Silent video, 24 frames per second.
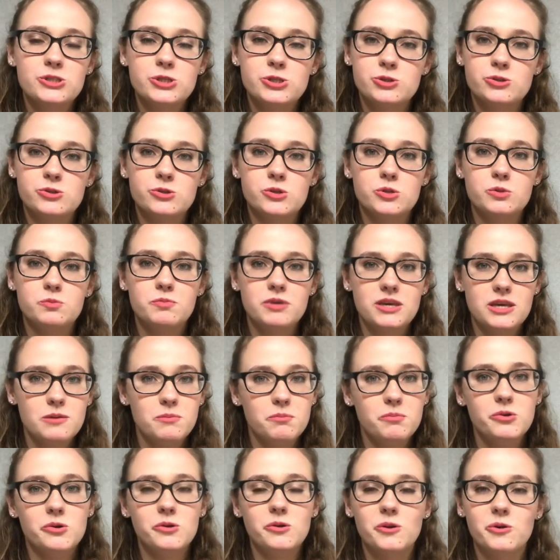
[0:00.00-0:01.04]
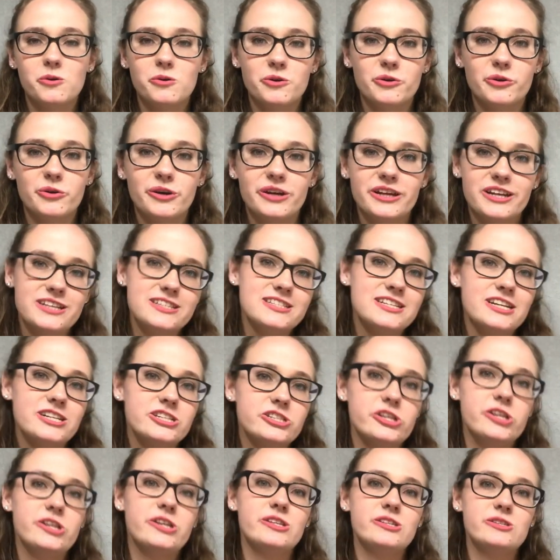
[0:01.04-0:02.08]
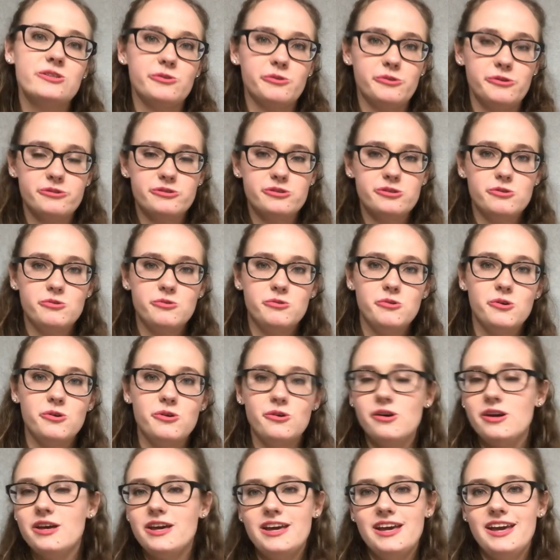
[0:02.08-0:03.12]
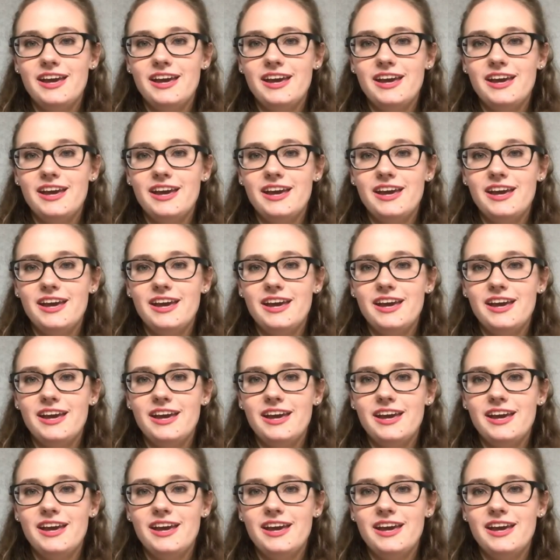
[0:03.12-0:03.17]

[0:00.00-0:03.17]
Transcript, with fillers: to people or organizations or school,